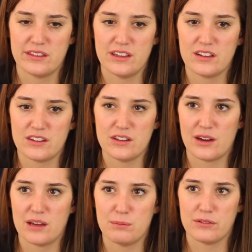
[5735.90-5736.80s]
things that you
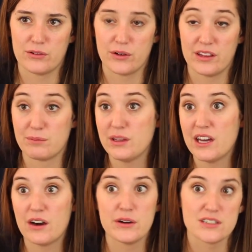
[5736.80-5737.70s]
had before. Like
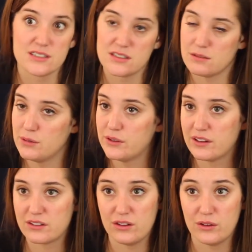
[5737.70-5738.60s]
me, I always listen to
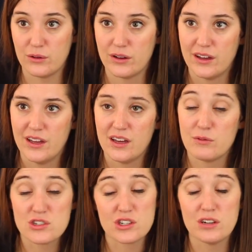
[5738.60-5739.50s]
music too,
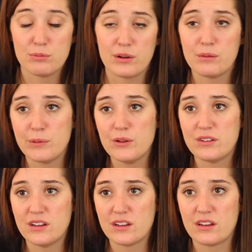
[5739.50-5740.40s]
which you can bring
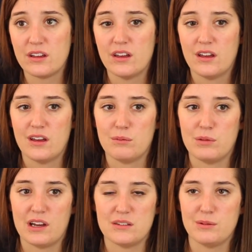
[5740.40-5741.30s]
music,
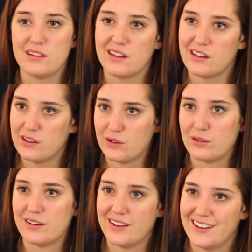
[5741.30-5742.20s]
but it has to be like,
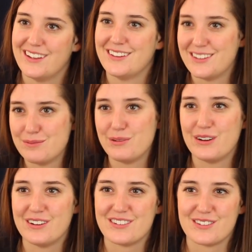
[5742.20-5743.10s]

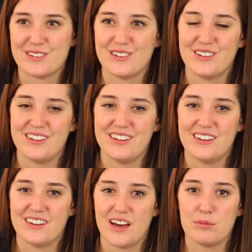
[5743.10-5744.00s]
spiritual
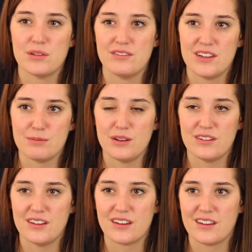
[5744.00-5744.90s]
and uplifting
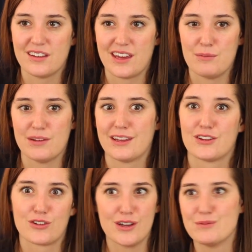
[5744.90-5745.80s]
music. Can't be like
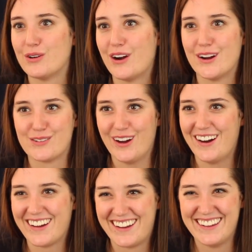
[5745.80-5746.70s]
screamo hard
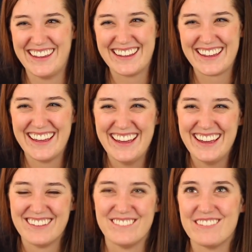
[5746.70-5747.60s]
rock. Like
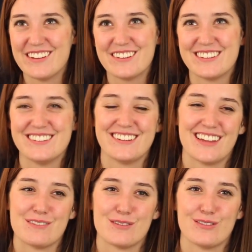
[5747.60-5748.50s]
maybe you listened to
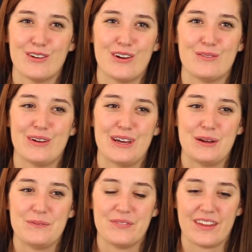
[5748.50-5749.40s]
that before,
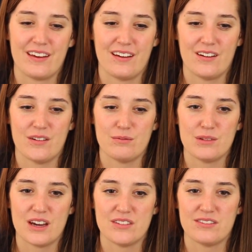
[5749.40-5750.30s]
but
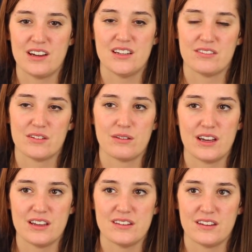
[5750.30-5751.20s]
you have to find different
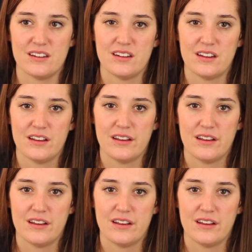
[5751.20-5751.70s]
ways, and